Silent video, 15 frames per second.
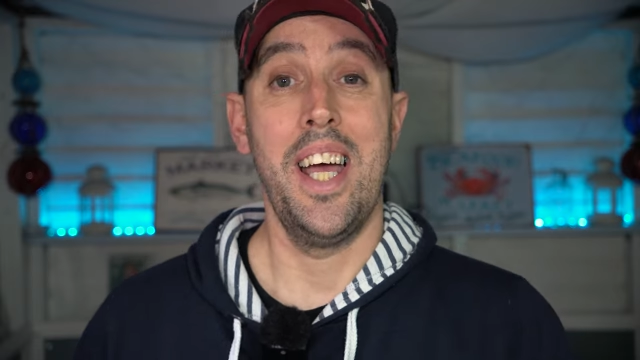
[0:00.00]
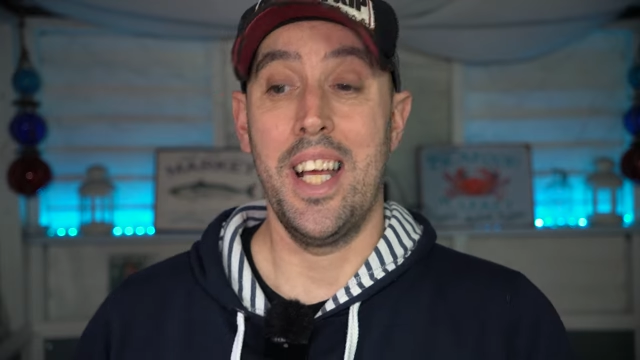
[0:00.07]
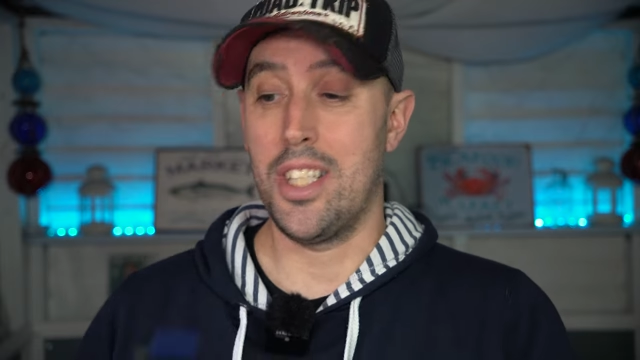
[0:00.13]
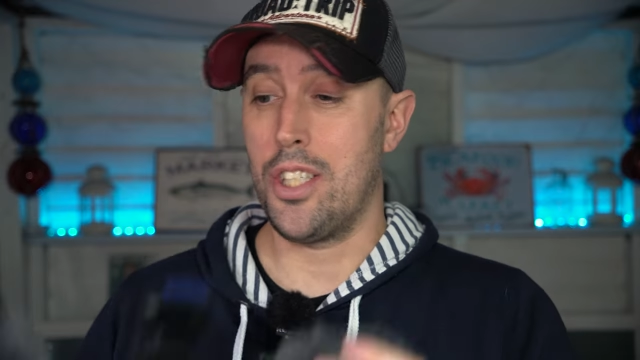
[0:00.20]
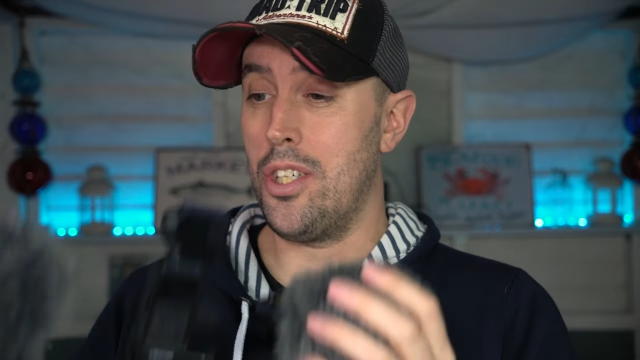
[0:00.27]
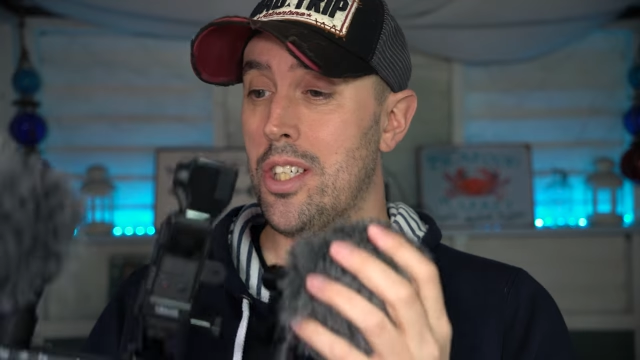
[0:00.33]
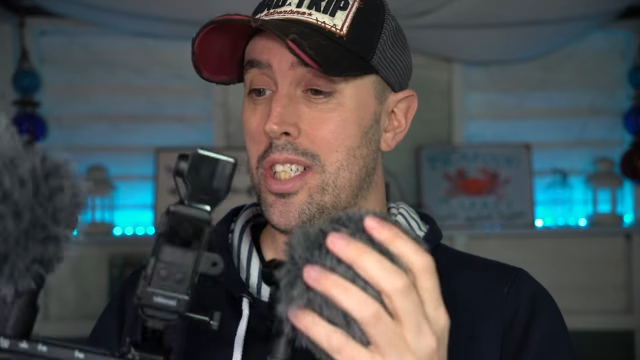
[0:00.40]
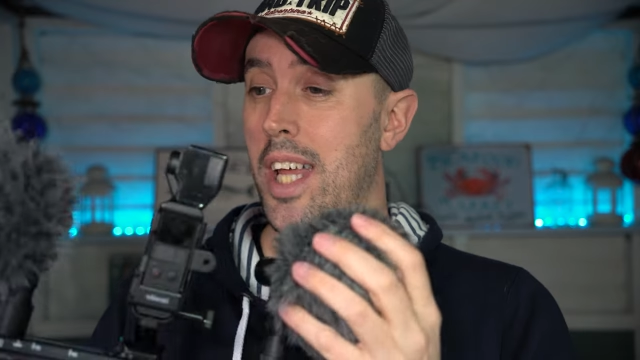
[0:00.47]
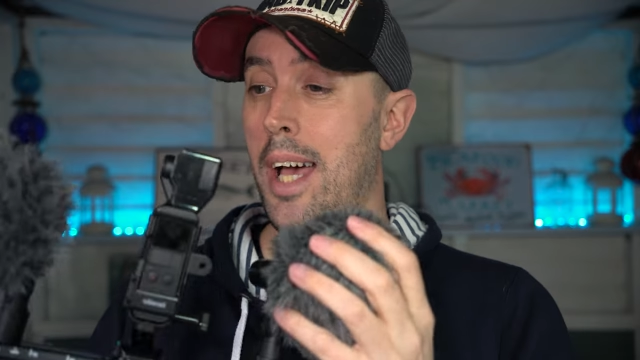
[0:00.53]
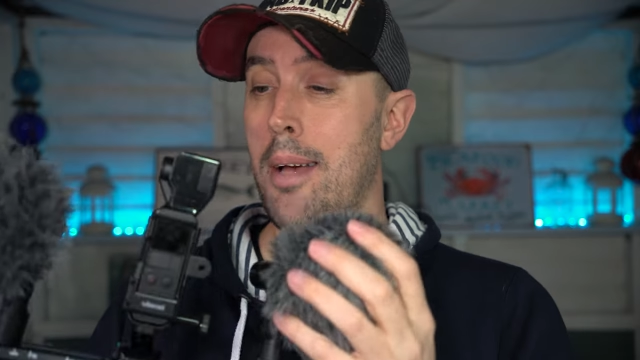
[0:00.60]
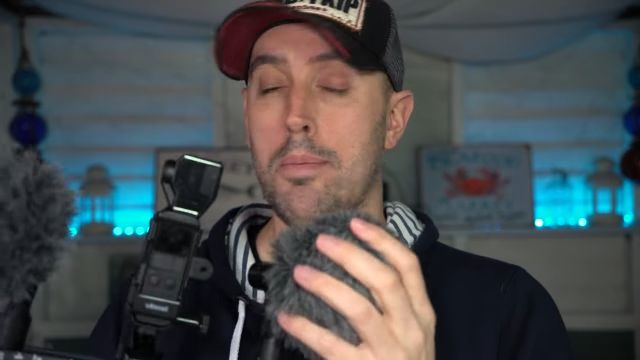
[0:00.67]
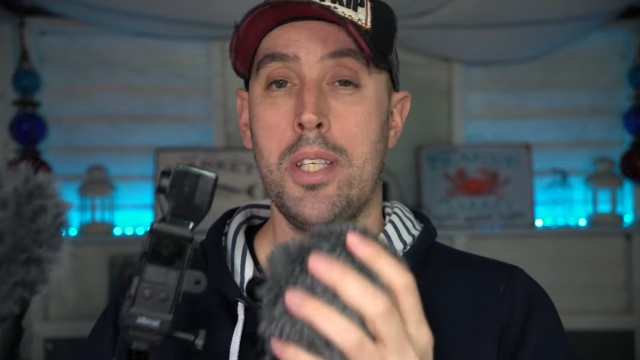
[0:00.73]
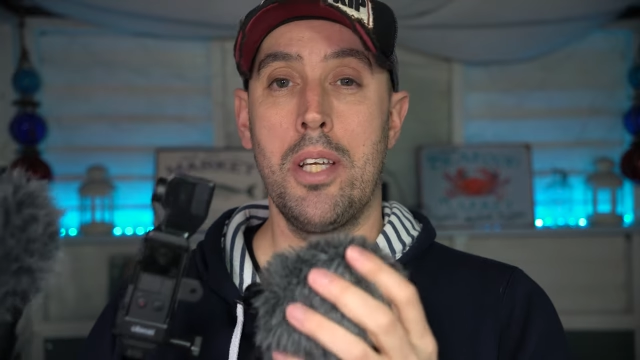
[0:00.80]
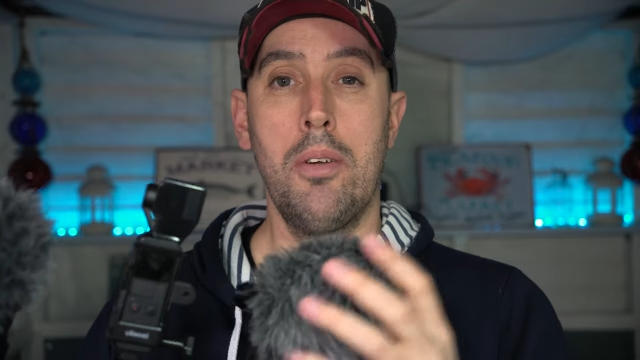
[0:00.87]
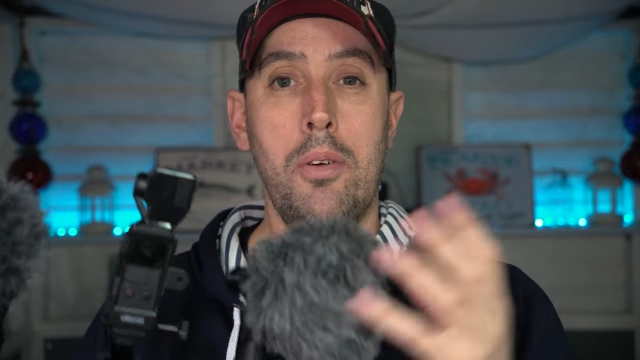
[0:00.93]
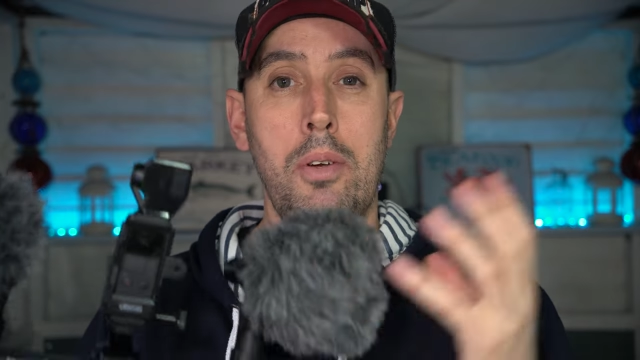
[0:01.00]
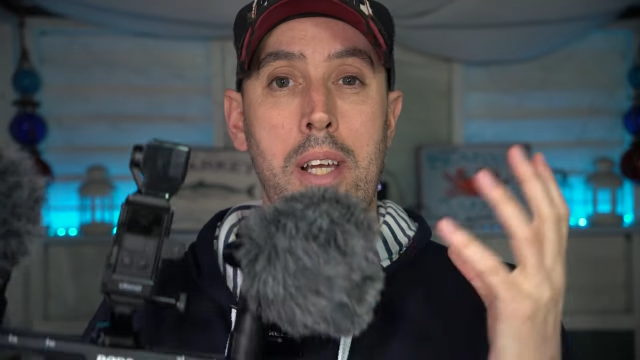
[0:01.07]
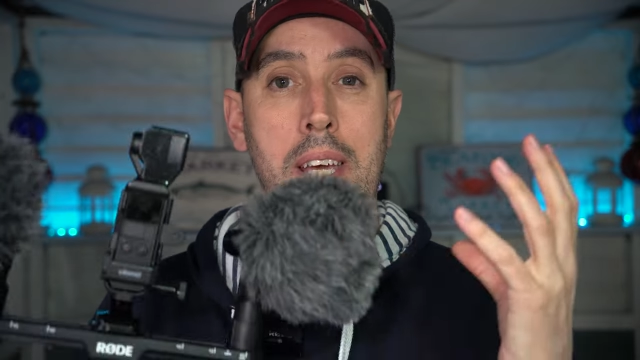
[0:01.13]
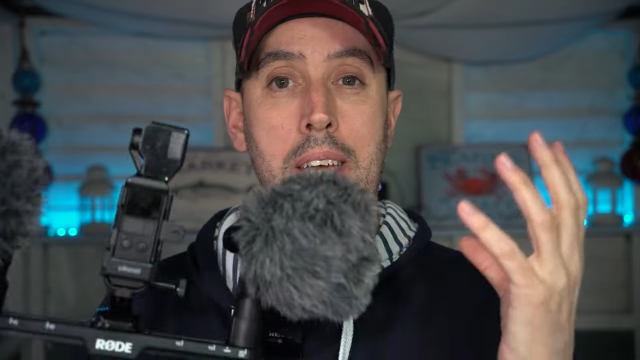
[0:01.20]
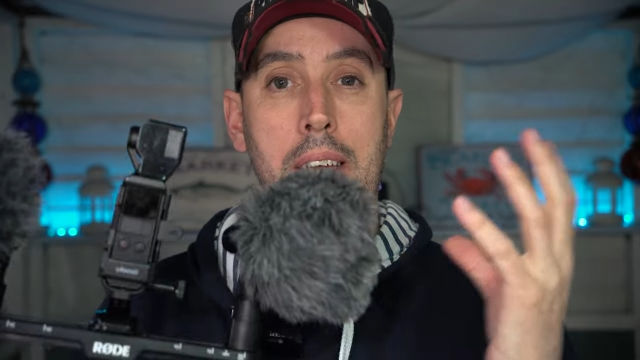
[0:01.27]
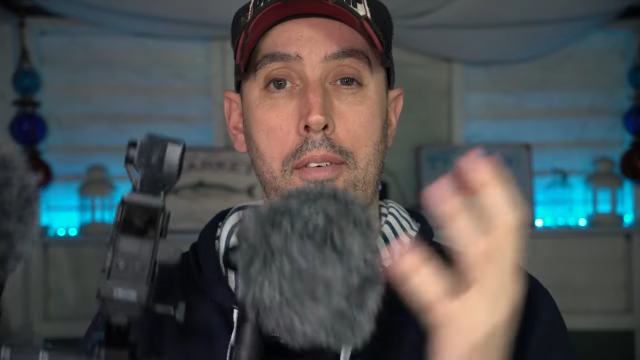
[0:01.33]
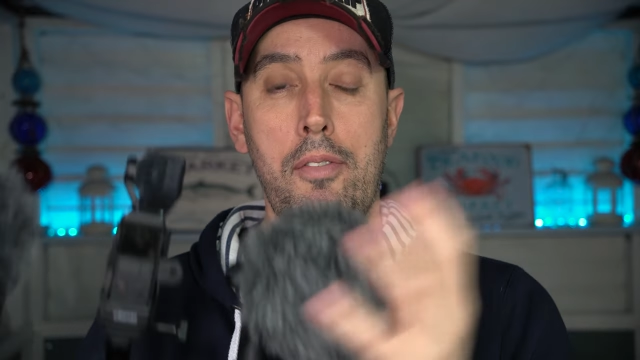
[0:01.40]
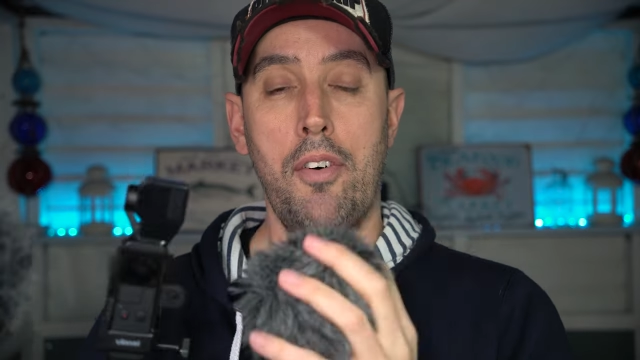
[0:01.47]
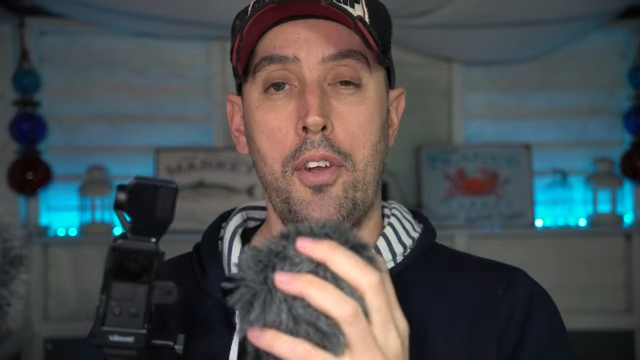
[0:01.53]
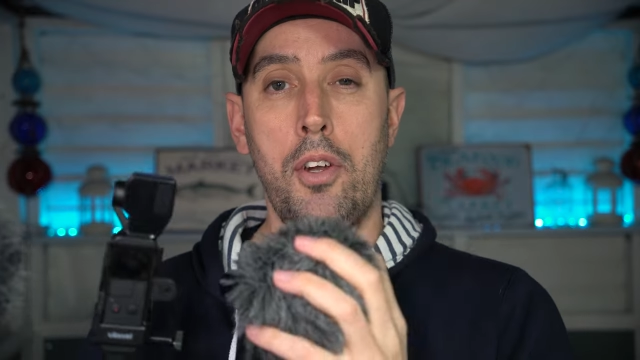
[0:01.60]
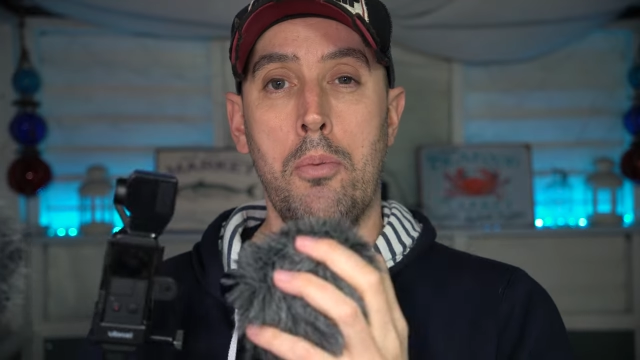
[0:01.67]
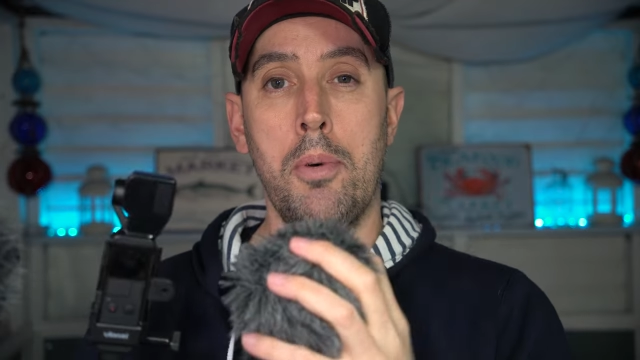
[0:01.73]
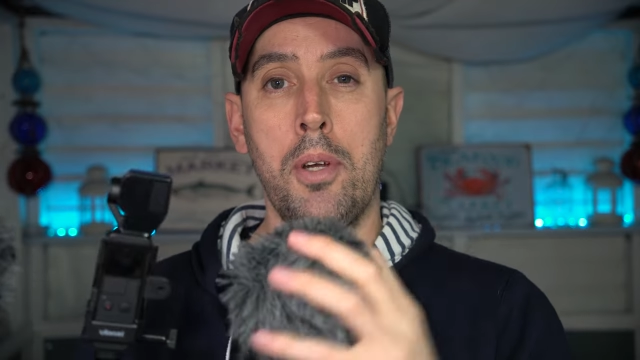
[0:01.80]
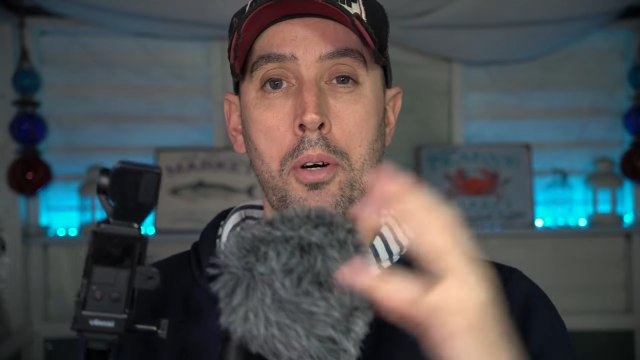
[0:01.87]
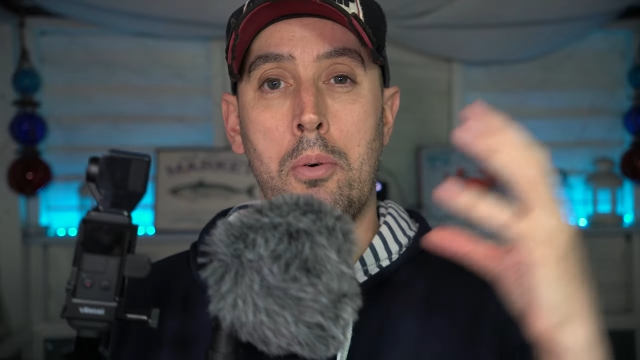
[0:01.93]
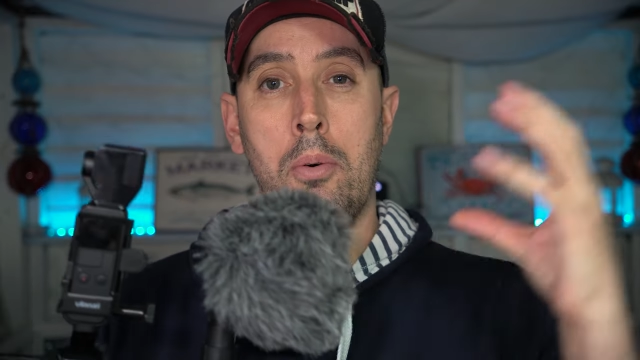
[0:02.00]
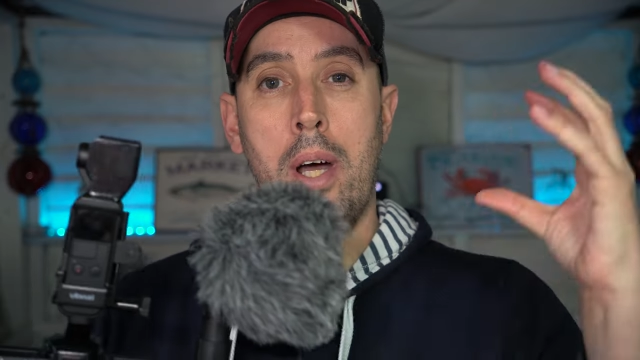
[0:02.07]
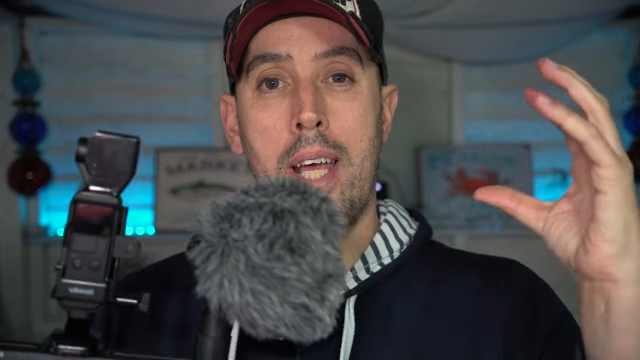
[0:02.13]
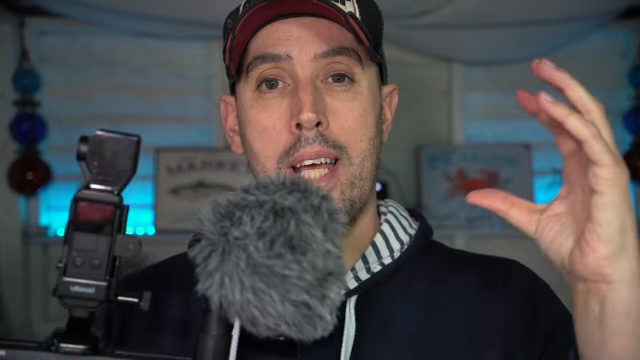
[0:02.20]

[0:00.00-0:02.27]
It's just absolutely phenomenal.